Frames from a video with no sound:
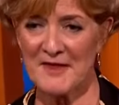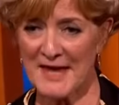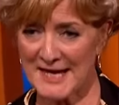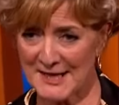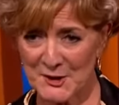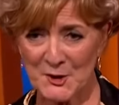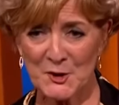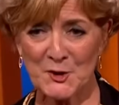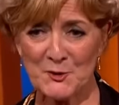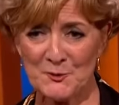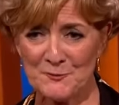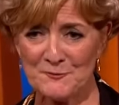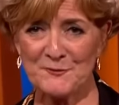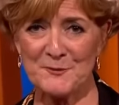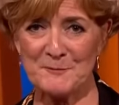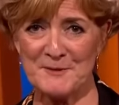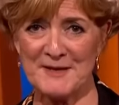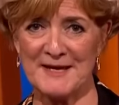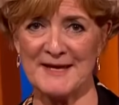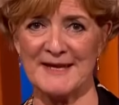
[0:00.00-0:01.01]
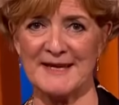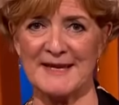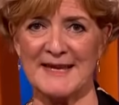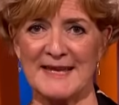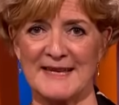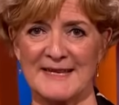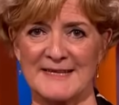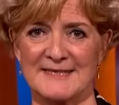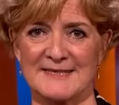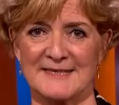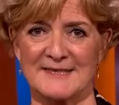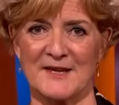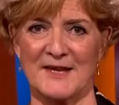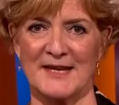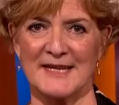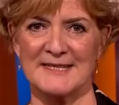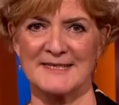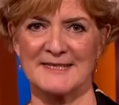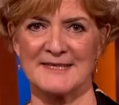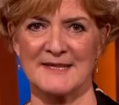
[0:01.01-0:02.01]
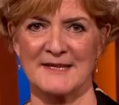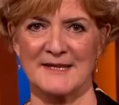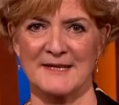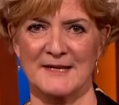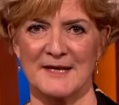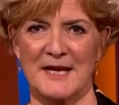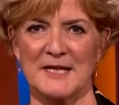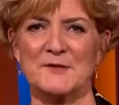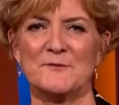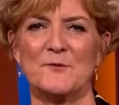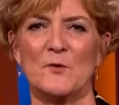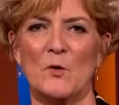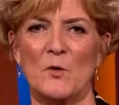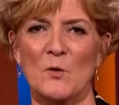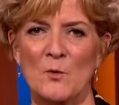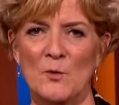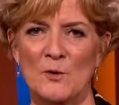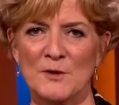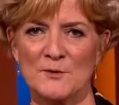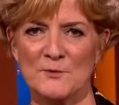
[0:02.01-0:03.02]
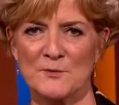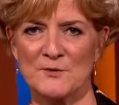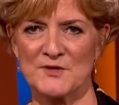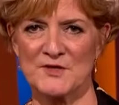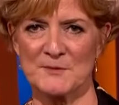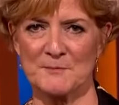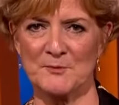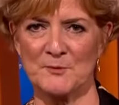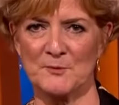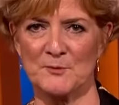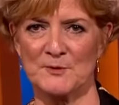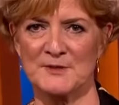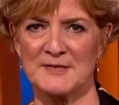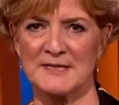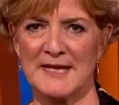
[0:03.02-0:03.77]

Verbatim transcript: thank you for being here tonight and for all your support in